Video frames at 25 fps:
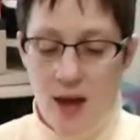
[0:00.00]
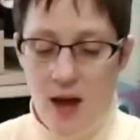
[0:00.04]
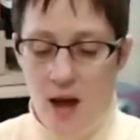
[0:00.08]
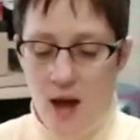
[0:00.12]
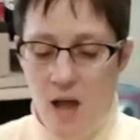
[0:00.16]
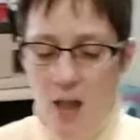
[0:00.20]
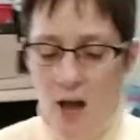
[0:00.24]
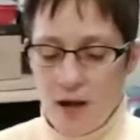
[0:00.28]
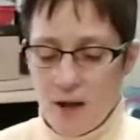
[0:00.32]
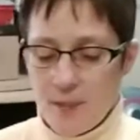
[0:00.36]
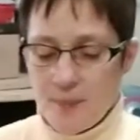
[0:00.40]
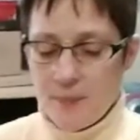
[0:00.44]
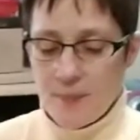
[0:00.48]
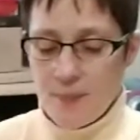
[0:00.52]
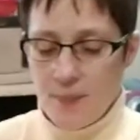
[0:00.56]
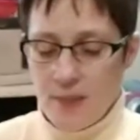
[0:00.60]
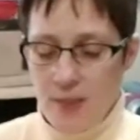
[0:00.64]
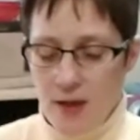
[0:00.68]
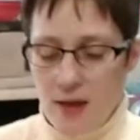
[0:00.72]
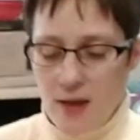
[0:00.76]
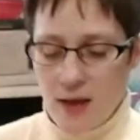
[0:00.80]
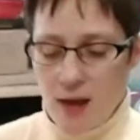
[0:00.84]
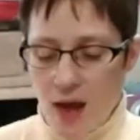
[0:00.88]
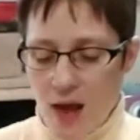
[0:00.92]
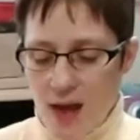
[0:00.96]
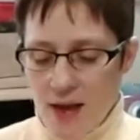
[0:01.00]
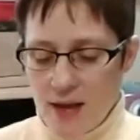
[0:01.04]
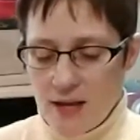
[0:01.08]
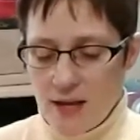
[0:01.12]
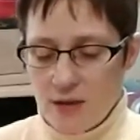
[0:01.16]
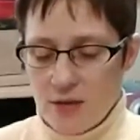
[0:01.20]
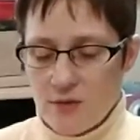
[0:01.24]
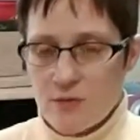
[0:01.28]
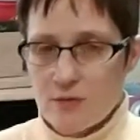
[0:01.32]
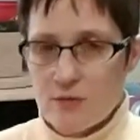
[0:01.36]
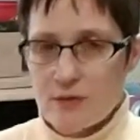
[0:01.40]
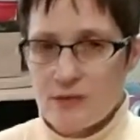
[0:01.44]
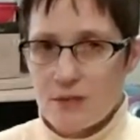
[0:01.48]
I
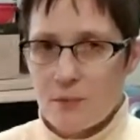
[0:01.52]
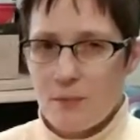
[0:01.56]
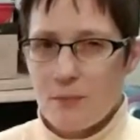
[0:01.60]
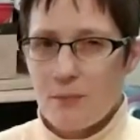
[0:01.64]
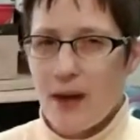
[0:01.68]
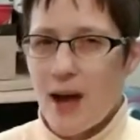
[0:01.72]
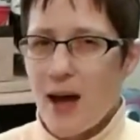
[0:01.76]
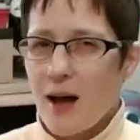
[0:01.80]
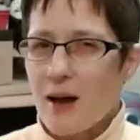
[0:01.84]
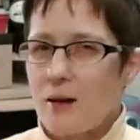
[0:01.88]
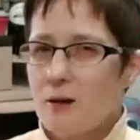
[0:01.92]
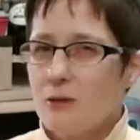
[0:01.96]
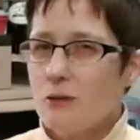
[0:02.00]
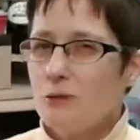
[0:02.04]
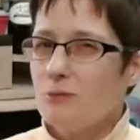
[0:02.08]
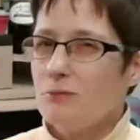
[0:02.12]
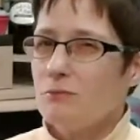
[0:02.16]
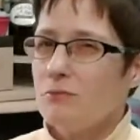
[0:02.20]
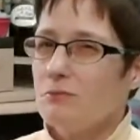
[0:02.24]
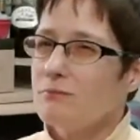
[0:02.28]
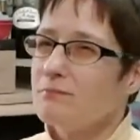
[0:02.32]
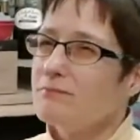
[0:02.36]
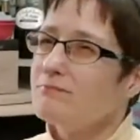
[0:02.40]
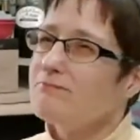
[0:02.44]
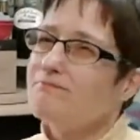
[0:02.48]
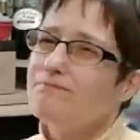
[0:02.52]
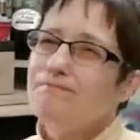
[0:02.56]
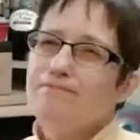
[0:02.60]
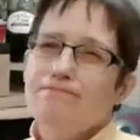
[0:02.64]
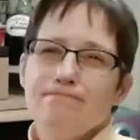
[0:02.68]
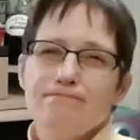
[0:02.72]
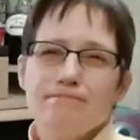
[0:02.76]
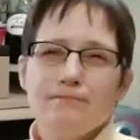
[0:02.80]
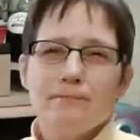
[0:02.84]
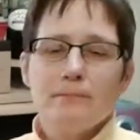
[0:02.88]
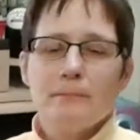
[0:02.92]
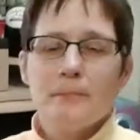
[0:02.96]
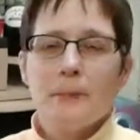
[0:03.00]
used about
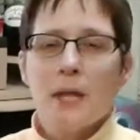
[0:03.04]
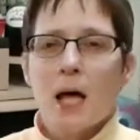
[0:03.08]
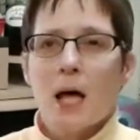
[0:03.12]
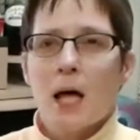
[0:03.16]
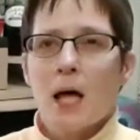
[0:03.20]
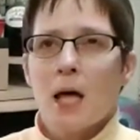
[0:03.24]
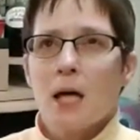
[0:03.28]
2